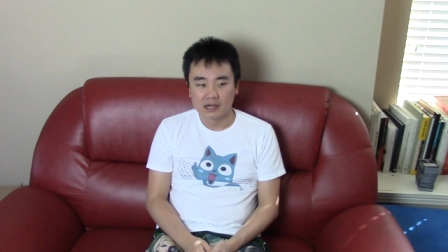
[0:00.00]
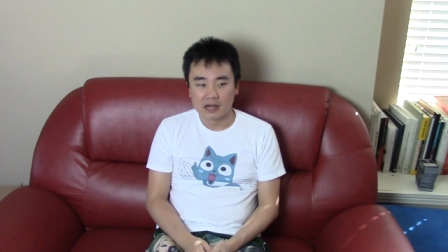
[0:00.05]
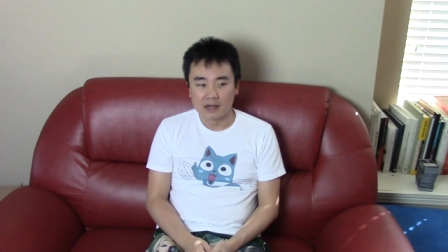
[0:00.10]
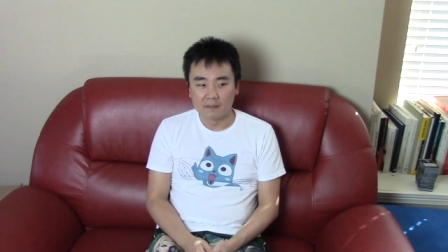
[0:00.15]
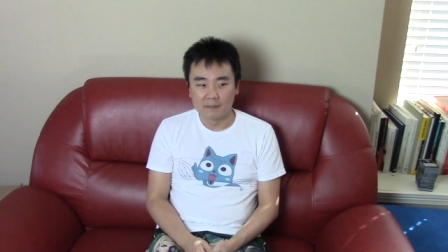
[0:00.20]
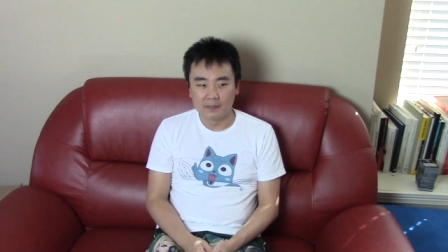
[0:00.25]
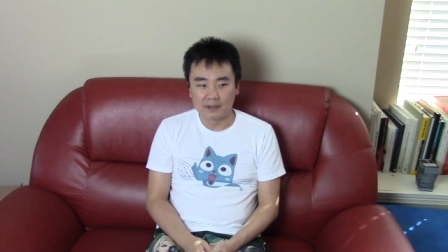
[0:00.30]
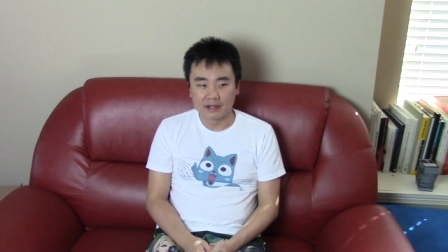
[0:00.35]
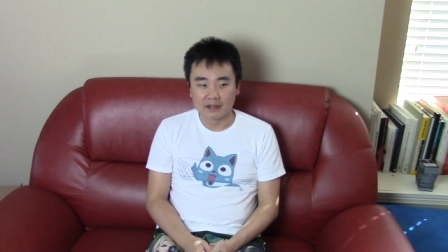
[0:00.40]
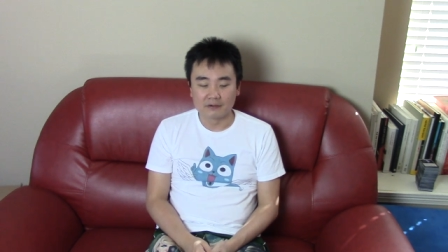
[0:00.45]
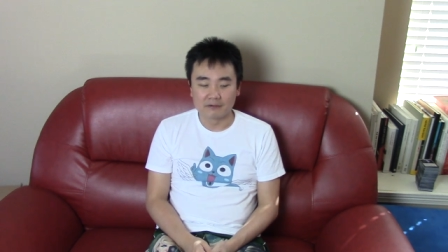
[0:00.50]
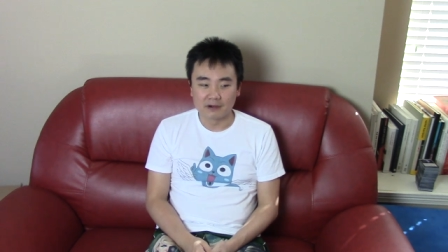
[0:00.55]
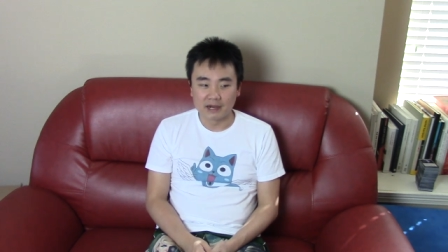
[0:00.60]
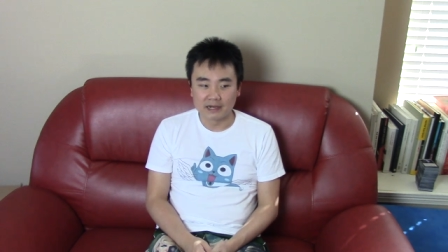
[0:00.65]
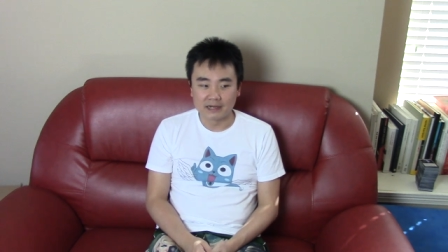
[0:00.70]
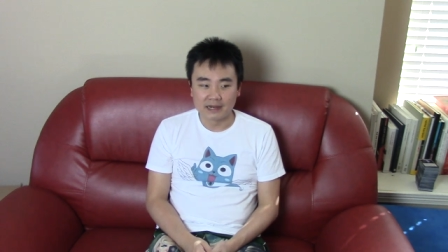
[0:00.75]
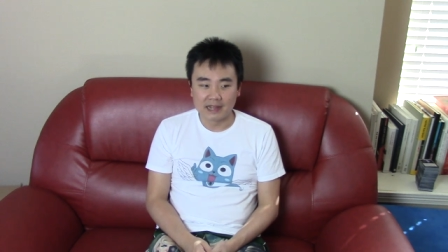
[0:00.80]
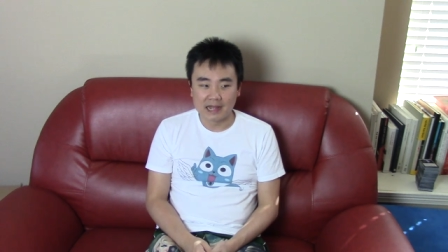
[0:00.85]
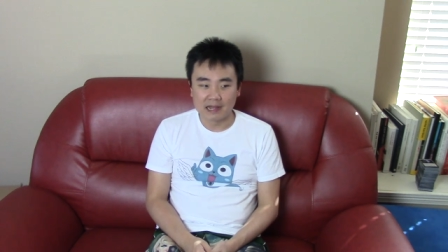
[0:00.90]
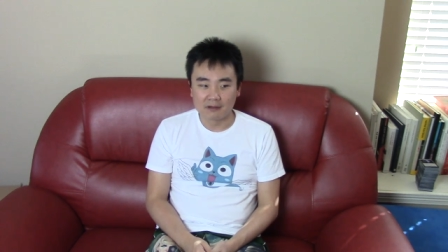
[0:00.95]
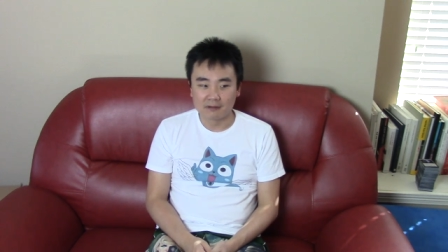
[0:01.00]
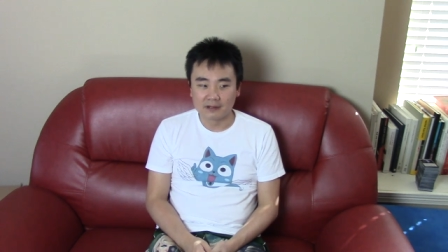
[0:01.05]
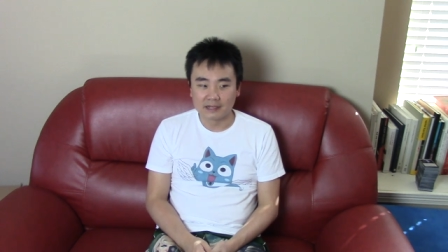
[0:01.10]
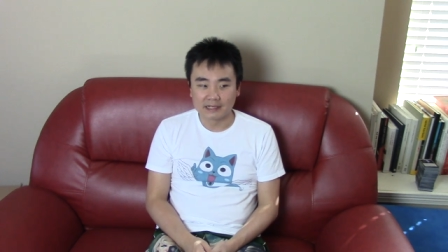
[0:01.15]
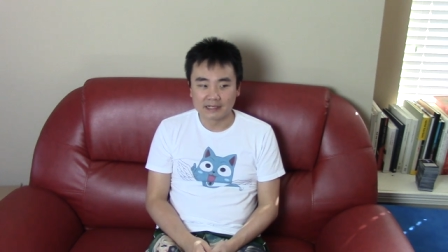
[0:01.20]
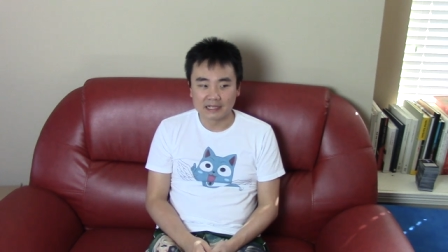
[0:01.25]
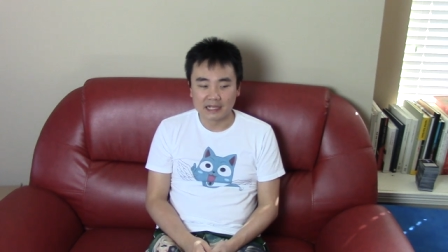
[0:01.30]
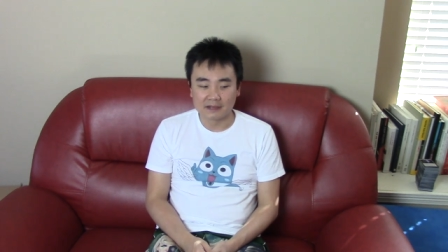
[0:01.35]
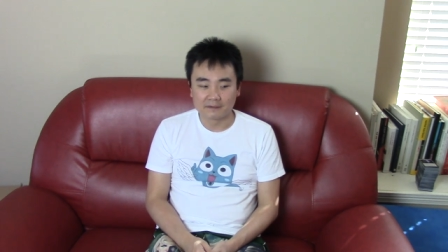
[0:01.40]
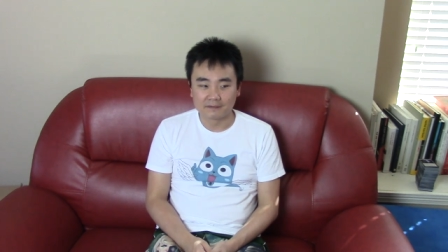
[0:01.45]
Uh, but right now,
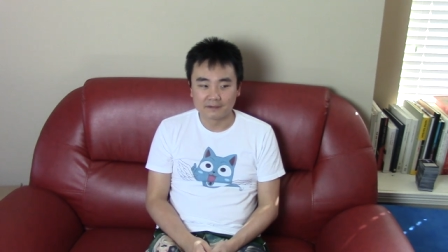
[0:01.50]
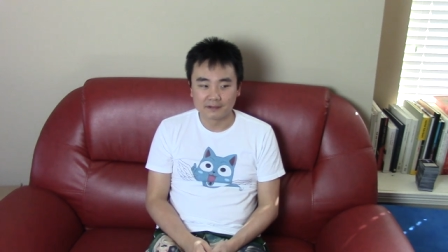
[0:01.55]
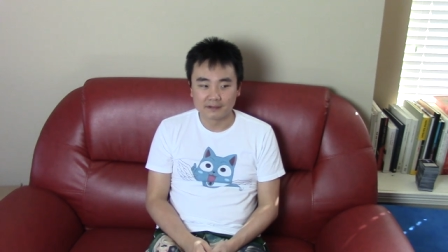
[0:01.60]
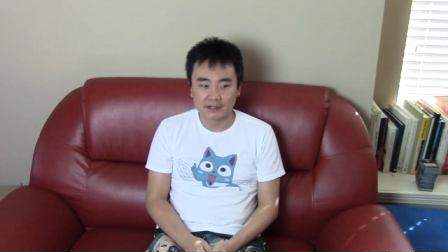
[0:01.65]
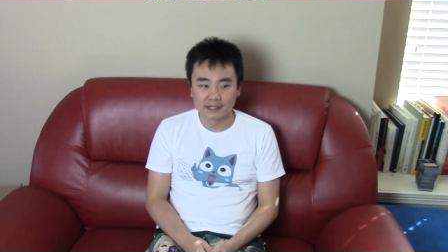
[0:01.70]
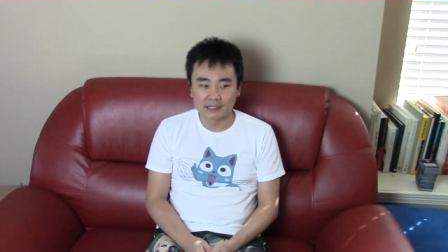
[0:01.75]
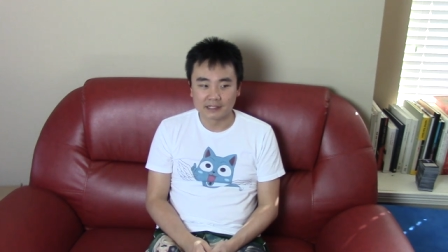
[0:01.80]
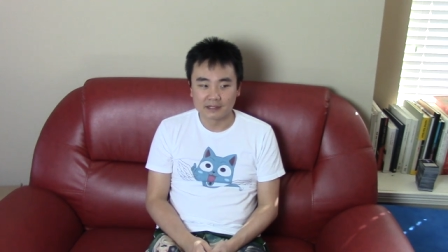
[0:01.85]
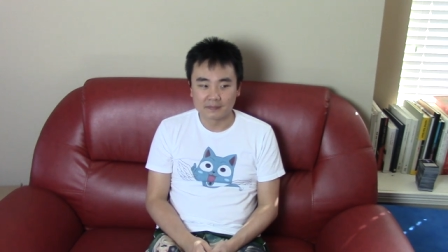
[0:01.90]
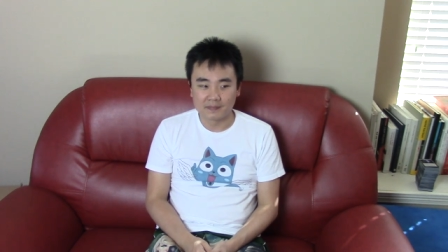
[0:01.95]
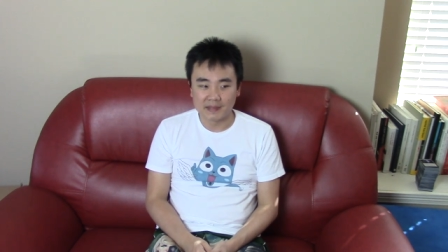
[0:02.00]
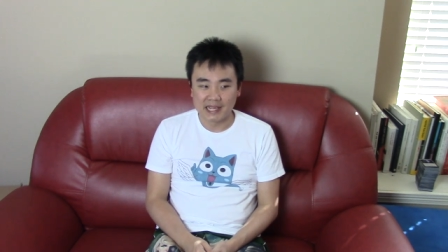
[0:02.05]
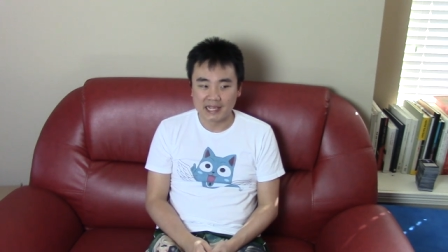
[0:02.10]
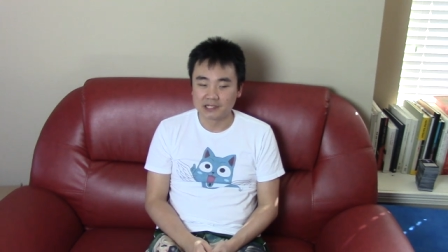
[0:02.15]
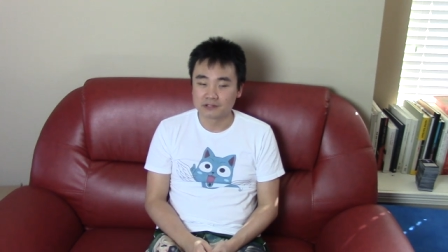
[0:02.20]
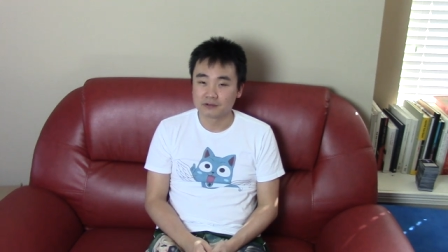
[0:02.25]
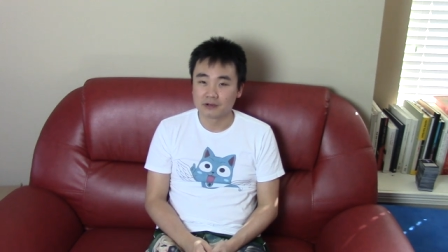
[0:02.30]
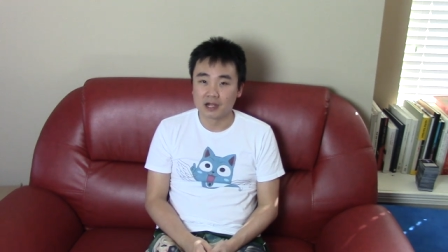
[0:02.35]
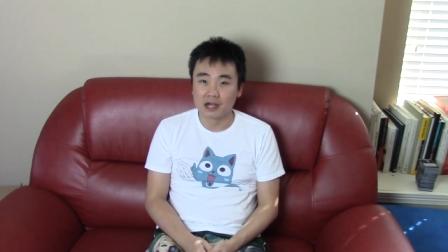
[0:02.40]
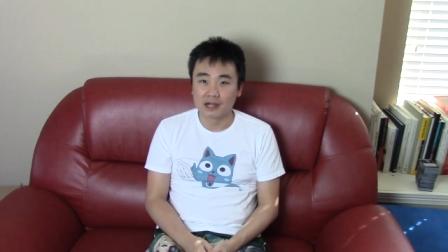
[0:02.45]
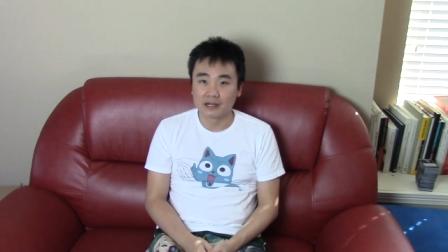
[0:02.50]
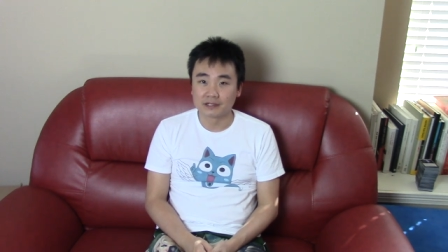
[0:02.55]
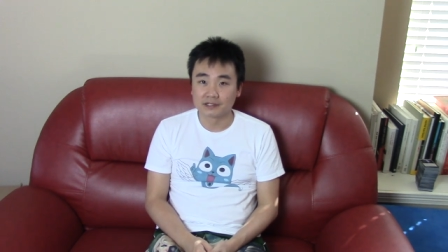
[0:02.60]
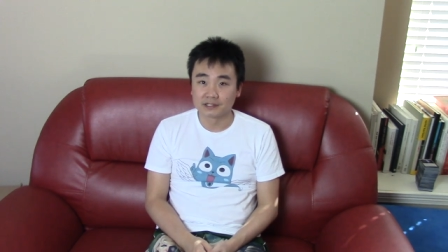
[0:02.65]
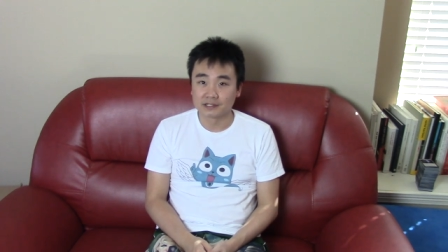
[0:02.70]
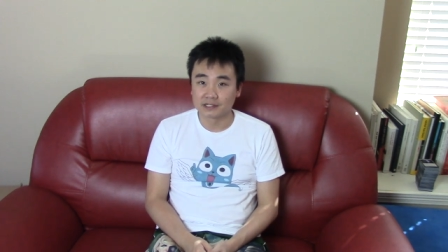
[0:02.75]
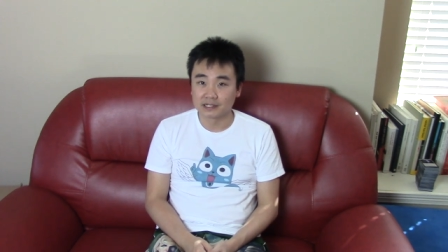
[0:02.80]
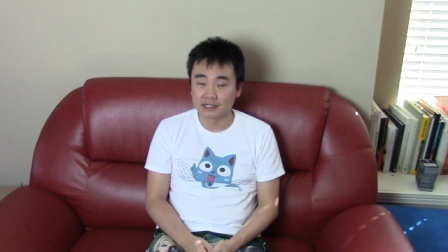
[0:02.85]
like I feel like the patrons,